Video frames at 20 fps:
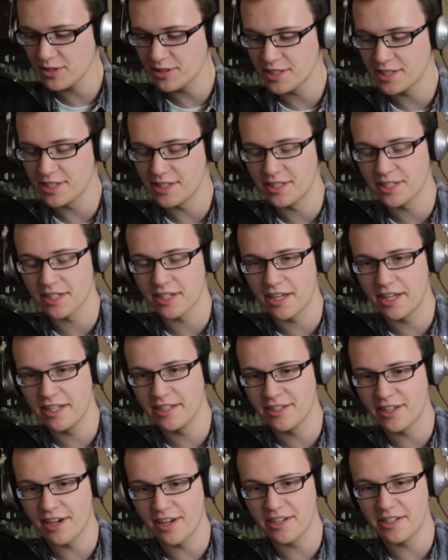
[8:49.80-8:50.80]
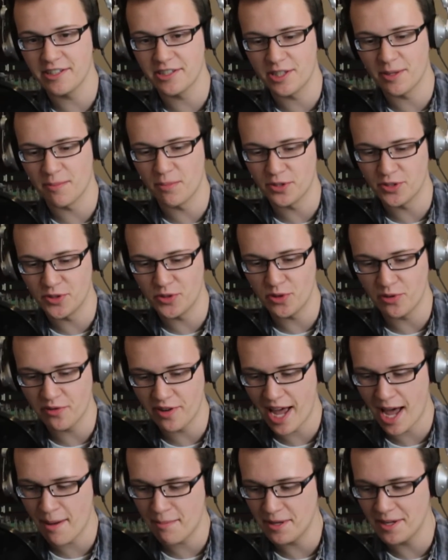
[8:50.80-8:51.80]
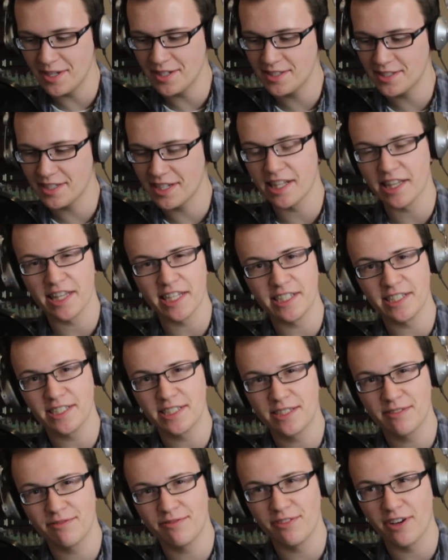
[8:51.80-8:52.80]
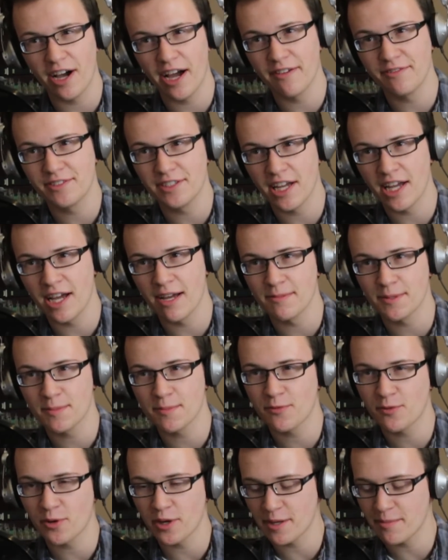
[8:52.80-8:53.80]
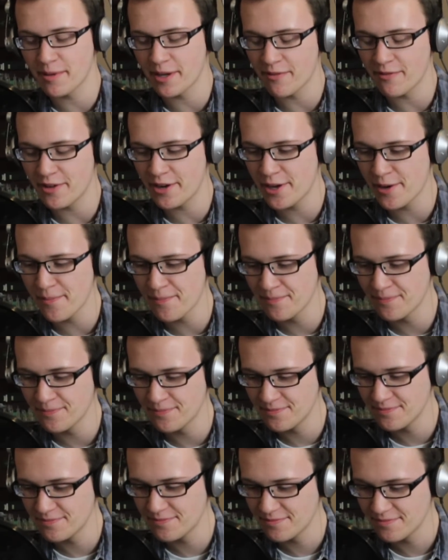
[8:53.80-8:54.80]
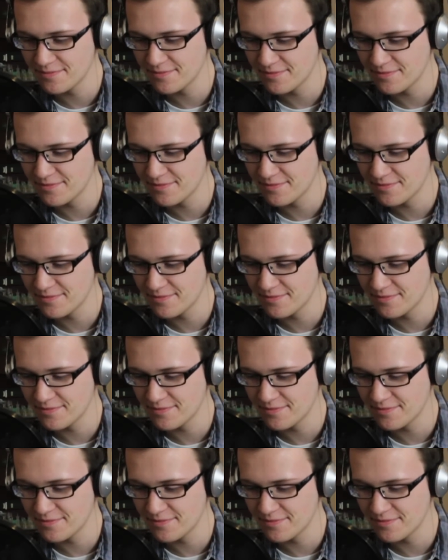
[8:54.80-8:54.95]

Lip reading: to listen to Kid Cudi's The Pursuit of Happiness at least 5 times before I can make a video.